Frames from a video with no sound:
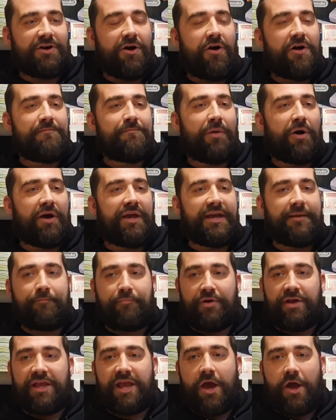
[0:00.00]
I buy it,
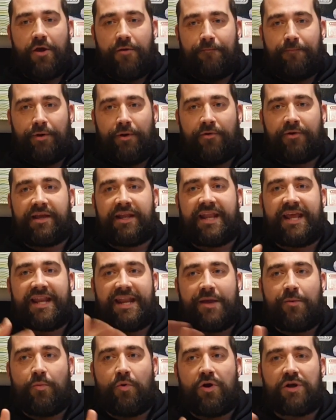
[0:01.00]
bring it home, plug it in,
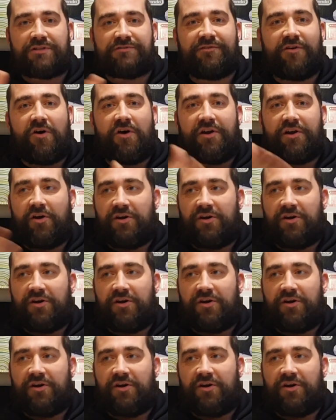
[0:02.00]
it works fine.